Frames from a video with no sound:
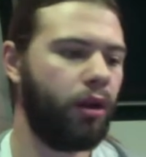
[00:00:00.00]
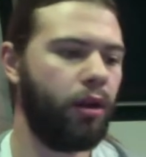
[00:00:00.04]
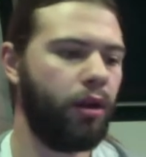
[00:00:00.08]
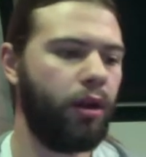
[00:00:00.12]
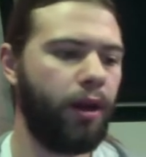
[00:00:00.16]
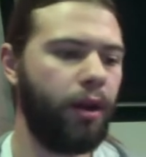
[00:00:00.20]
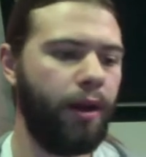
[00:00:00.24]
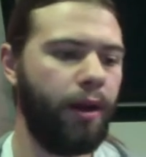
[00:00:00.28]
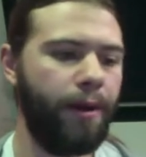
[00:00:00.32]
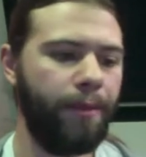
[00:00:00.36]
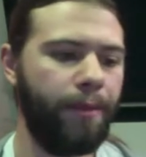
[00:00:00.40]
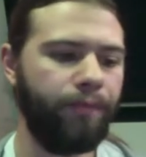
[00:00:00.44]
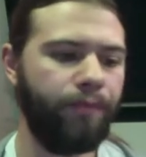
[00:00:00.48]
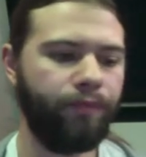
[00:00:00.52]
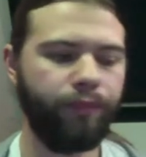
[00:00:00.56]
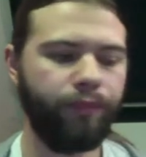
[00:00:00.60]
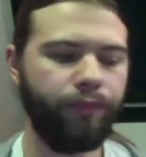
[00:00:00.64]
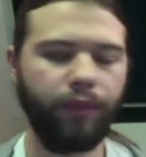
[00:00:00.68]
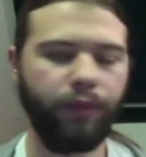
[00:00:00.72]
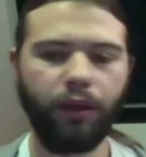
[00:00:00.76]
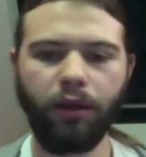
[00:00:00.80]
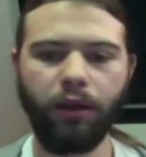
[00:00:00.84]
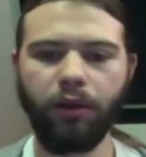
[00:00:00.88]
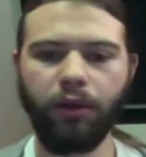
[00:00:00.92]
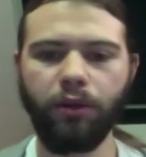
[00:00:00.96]
um,
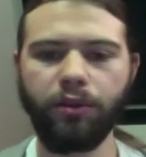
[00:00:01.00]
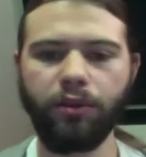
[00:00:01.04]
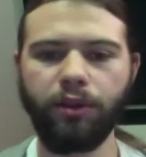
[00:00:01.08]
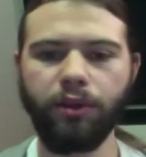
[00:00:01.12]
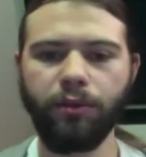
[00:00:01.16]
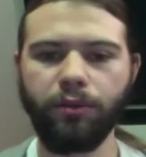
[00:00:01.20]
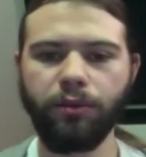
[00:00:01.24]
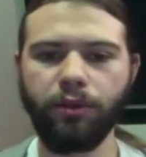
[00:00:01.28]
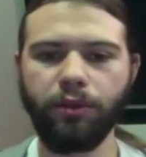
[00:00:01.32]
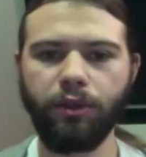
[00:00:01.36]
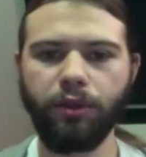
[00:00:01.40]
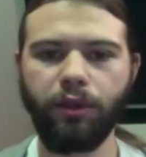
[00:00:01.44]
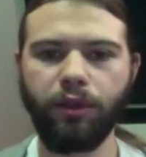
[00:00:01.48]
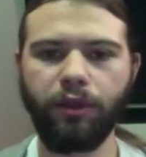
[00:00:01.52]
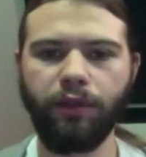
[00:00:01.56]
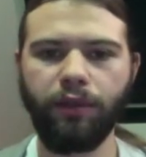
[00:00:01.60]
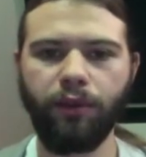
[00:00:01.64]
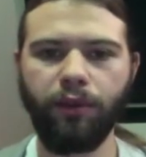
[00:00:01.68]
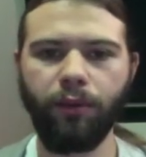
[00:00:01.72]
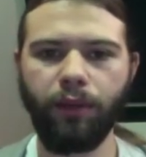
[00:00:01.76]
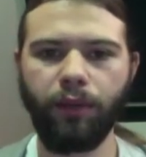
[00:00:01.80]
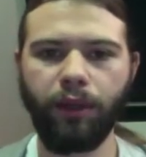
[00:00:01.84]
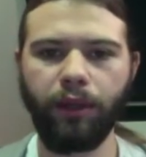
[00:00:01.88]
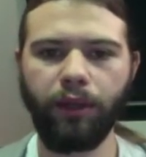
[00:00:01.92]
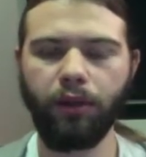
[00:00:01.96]
I know I said I was going to leave it a
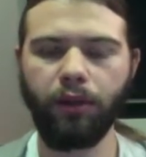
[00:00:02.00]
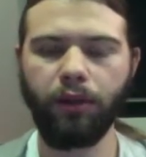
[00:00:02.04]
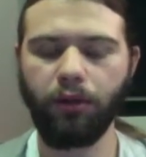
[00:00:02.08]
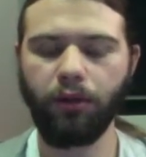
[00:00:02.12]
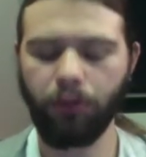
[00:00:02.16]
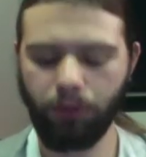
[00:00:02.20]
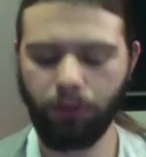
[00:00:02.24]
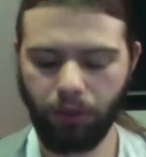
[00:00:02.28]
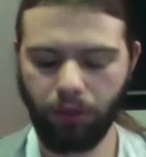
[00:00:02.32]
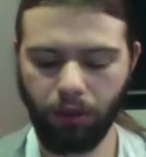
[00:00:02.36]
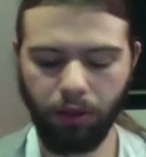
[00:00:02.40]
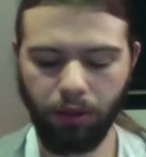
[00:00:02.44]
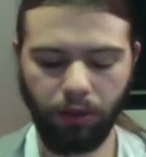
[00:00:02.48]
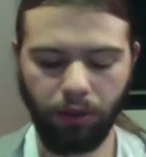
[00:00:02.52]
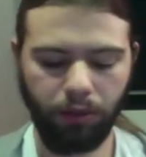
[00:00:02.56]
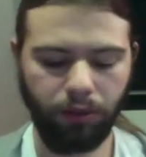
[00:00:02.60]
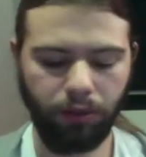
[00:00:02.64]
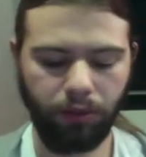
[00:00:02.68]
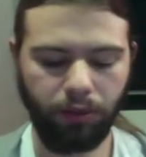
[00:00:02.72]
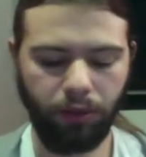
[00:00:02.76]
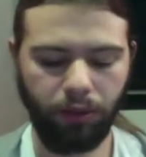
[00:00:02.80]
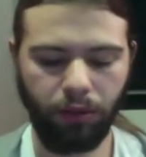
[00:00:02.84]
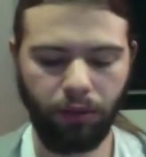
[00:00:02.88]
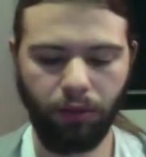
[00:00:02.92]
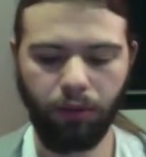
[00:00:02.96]
week or so
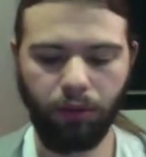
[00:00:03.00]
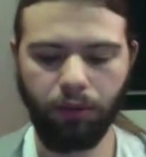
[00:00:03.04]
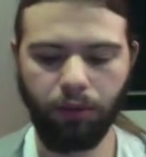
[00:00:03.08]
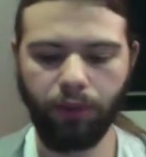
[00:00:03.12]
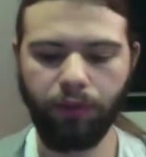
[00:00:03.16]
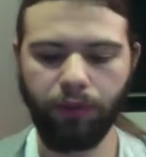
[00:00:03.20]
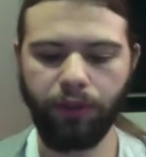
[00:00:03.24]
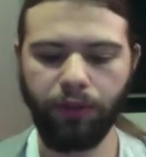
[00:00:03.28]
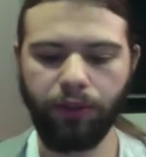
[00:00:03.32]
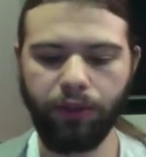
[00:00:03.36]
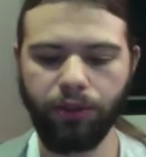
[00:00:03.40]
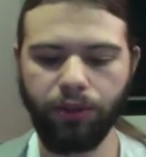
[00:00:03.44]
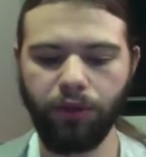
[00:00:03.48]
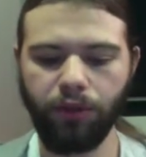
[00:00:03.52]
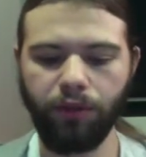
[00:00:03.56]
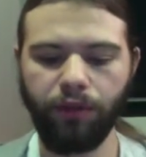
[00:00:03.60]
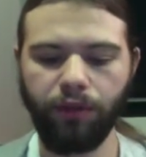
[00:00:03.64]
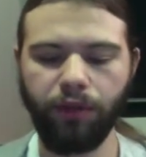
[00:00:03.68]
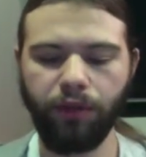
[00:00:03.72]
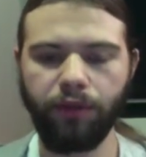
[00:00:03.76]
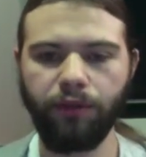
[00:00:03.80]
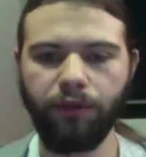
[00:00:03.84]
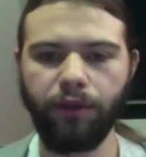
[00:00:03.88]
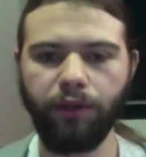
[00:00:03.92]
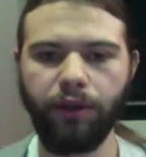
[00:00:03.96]
to finish off
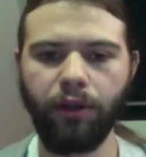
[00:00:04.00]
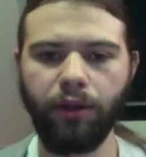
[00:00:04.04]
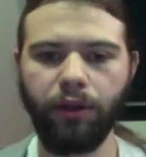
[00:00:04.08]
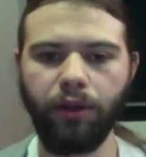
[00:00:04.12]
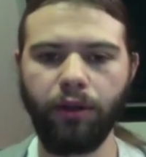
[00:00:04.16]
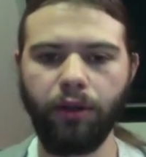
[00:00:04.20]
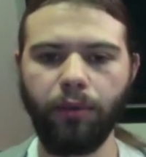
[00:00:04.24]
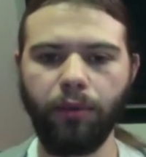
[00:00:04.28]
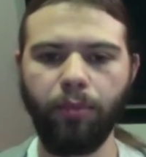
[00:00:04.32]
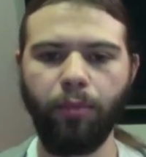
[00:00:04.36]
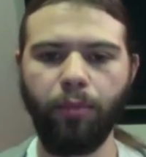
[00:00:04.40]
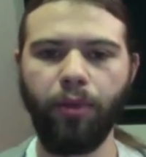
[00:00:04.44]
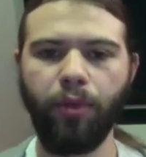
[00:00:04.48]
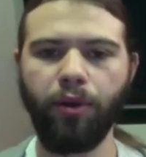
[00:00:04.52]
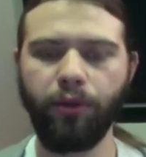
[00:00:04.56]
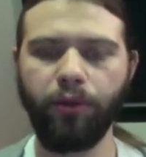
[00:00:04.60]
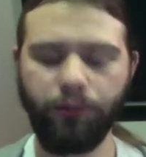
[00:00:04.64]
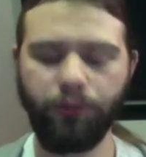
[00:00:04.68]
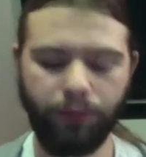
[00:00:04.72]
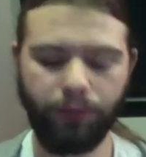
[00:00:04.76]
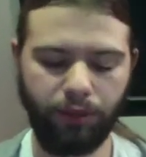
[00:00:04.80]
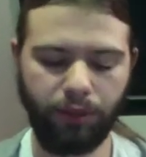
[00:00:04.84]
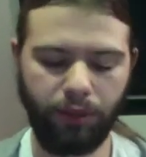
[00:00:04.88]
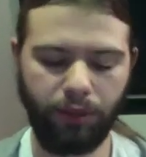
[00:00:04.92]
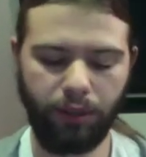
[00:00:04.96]
this video,
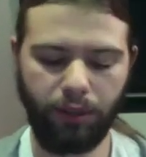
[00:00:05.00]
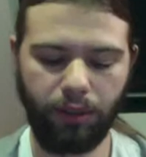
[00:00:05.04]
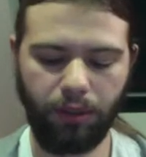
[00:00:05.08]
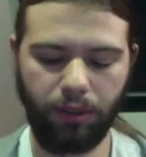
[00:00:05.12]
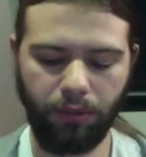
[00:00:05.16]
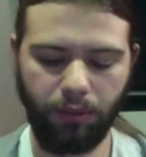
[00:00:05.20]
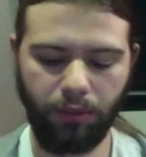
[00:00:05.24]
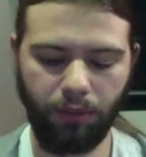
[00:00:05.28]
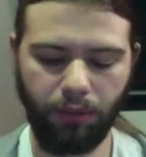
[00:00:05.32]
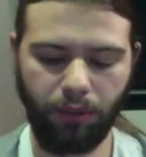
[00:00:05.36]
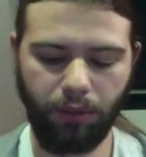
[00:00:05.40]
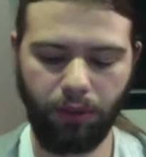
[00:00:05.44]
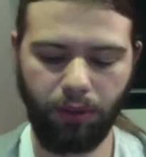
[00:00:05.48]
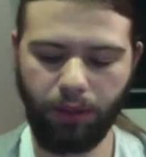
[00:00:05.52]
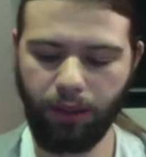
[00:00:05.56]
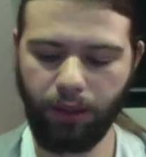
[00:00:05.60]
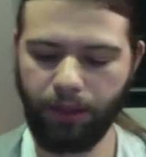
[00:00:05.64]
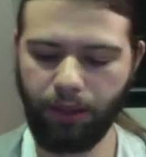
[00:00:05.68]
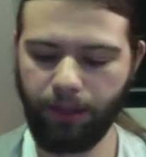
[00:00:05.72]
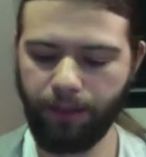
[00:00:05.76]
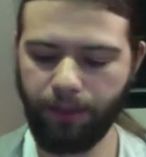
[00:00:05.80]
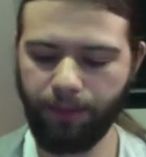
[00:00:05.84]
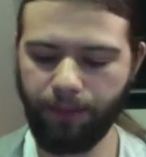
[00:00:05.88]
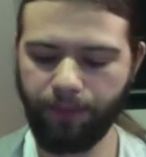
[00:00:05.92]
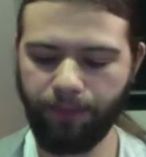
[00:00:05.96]
but
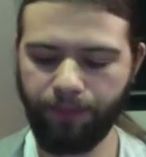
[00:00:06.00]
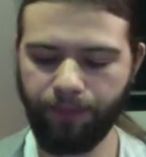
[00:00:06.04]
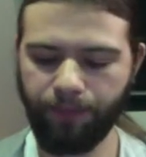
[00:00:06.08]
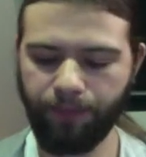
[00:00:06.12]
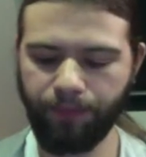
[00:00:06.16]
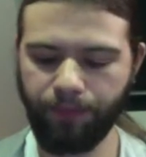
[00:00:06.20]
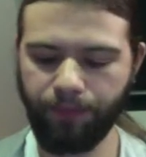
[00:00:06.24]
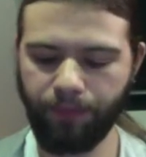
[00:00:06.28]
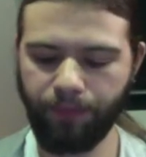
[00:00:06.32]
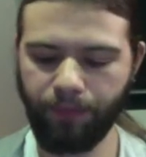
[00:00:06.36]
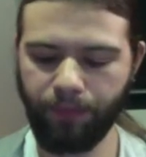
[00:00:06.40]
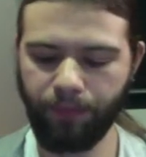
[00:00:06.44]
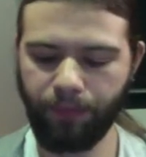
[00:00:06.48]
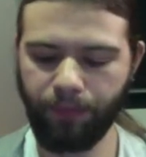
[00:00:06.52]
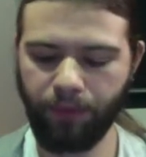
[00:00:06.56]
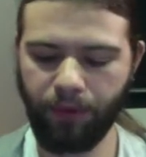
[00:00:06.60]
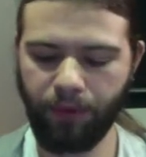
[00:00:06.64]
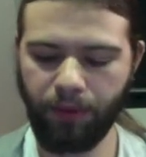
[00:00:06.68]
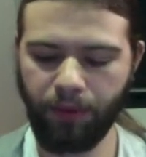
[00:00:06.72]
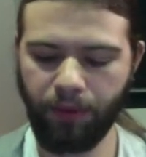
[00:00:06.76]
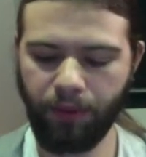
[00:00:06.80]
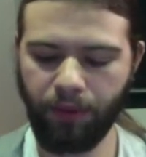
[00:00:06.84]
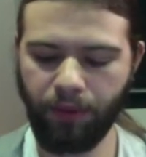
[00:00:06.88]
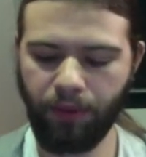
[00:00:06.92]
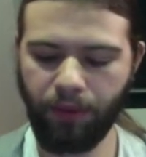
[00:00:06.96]
um,
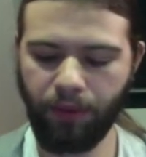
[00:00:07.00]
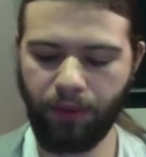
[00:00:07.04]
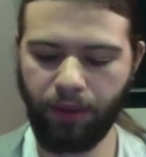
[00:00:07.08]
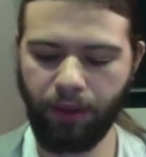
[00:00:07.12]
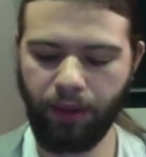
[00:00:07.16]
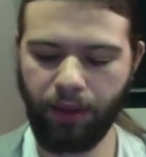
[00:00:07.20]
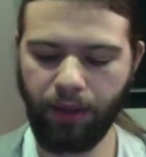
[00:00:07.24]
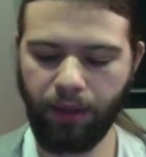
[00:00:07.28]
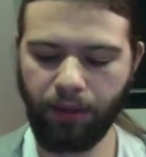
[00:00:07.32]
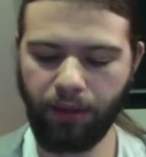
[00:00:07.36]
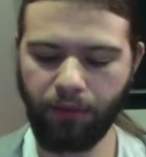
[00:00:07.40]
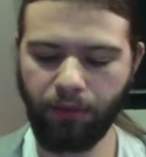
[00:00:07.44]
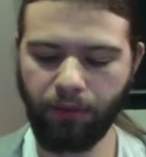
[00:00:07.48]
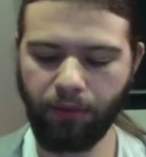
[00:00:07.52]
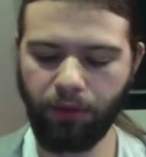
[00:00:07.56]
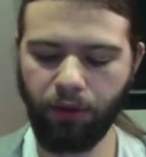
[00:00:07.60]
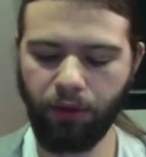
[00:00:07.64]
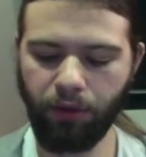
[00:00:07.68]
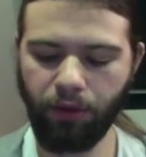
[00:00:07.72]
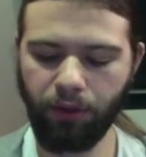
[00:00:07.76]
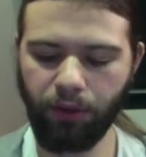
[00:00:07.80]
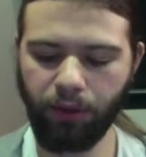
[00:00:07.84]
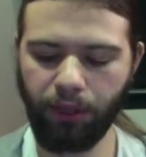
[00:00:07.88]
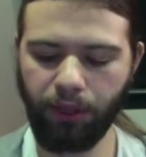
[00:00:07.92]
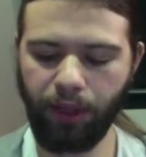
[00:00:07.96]
the
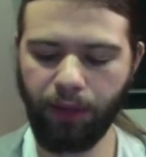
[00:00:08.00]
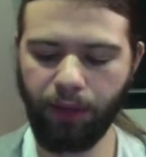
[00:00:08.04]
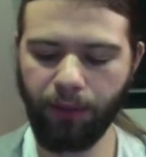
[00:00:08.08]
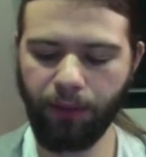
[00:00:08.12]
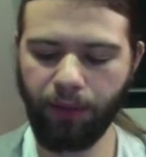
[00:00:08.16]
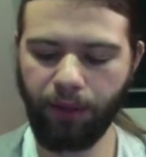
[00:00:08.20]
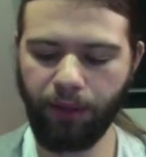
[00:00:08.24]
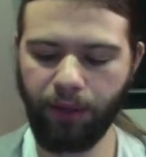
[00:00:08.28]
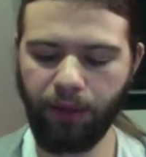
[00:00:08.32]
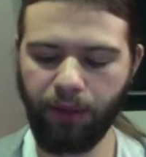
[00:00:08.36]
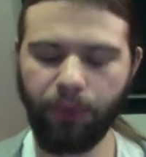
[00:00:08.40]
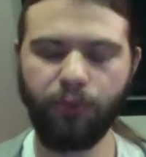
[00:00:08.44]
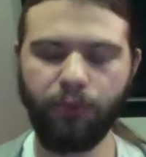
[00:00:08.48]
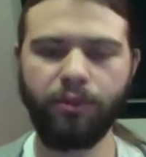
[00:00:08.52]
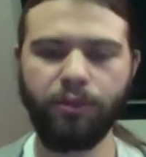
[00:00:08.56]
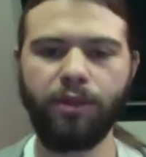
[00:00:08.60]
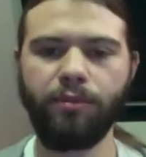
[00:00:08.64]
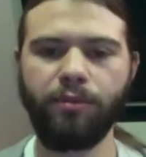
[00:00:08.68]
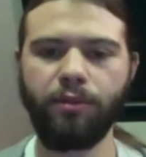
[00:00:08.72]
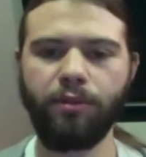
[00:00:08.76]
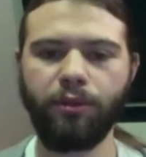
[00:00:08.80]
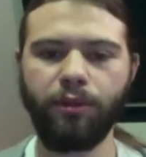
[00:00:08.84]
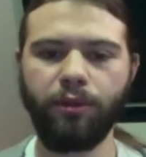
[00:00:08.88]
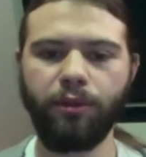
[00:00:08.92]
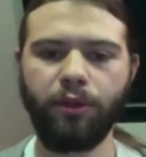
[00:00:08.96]
coil that came with it was
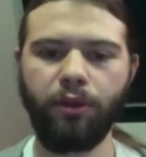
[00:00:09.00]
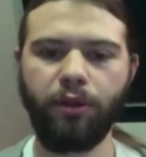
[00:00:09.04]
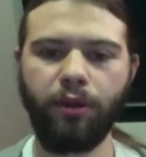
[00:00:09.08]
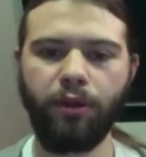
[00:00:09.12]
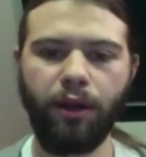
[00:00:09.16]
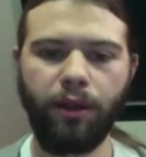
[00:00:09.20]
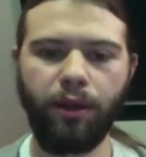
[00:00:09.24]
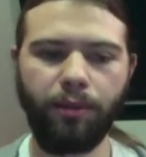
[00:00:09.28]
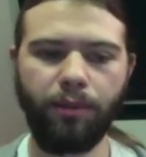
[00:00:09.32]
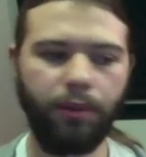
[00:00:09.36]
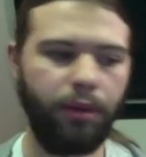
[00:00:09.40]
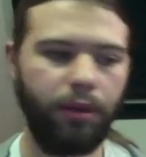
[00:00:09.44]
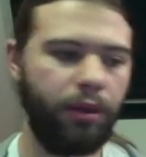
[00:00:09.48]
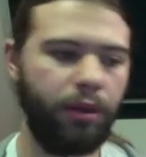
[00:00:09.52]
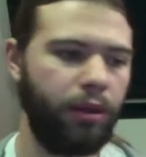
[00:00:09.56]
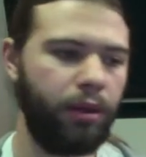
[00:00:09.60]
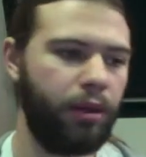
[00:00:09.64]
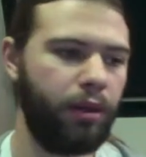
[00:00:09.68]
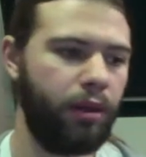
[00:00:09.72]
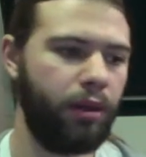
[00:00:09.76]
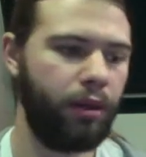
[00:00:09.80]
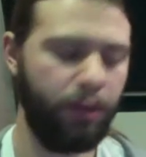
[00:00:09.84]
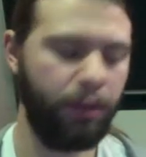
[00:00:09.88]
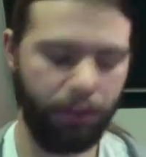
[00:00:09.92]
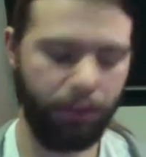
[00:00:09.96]
absolutely crap,
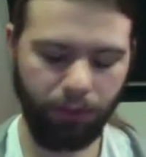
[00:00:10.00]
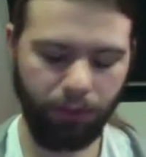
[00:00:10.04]
as